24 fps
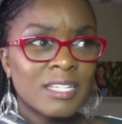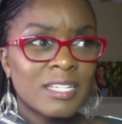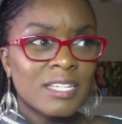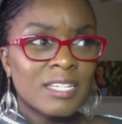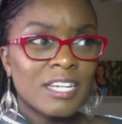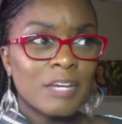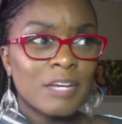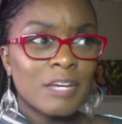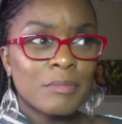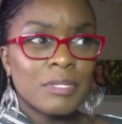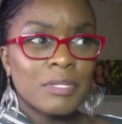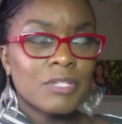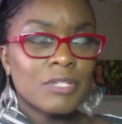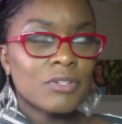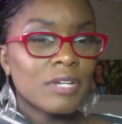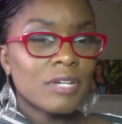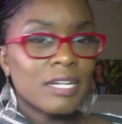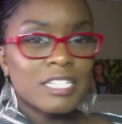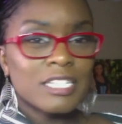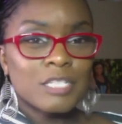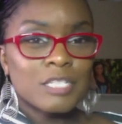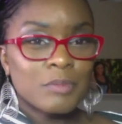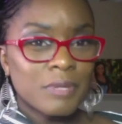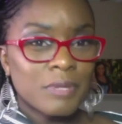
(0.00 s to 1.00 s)
I mean, you
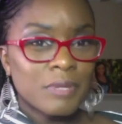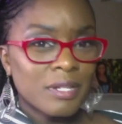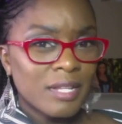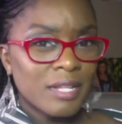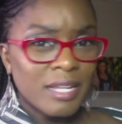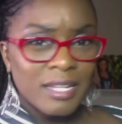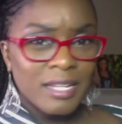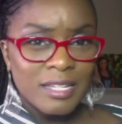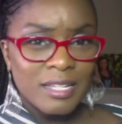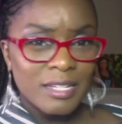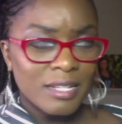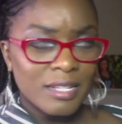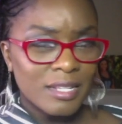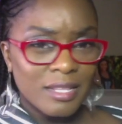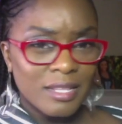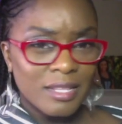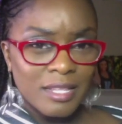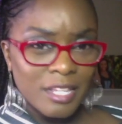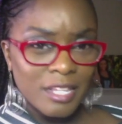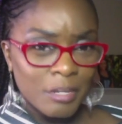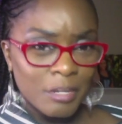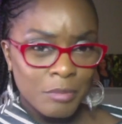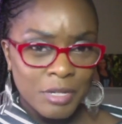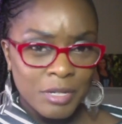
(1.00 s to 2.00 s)
guys spend like a
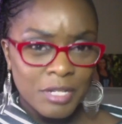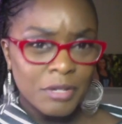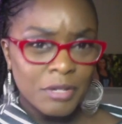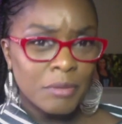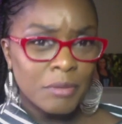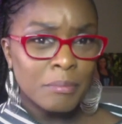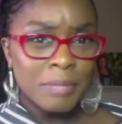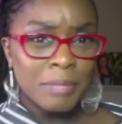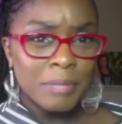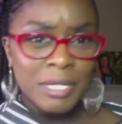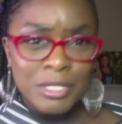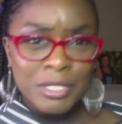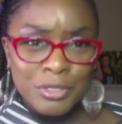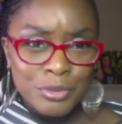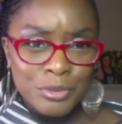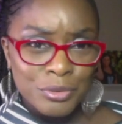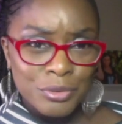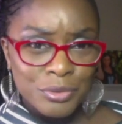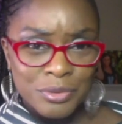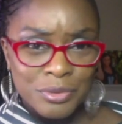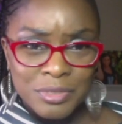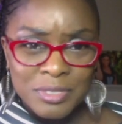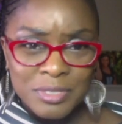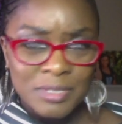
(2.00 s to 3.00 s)
lot of money on
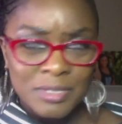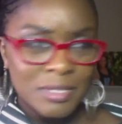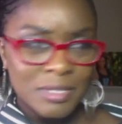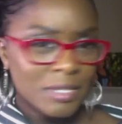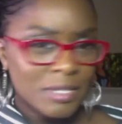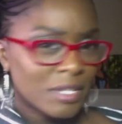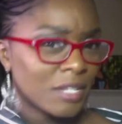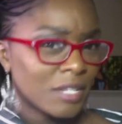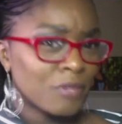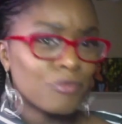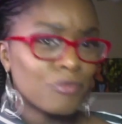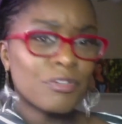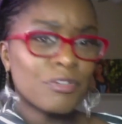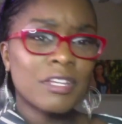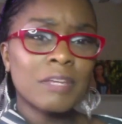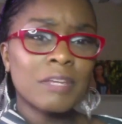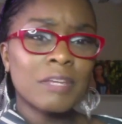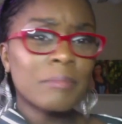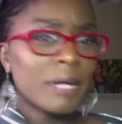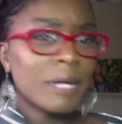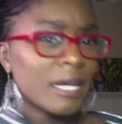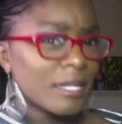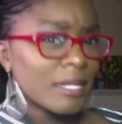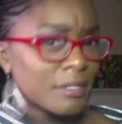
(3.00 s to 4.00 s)
bundles and red
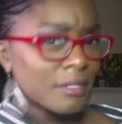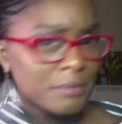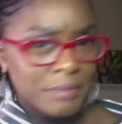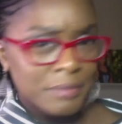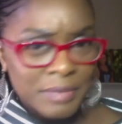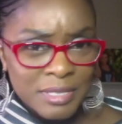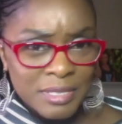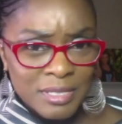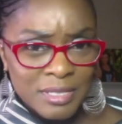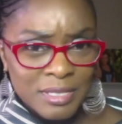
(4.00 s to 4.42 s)
bottoms.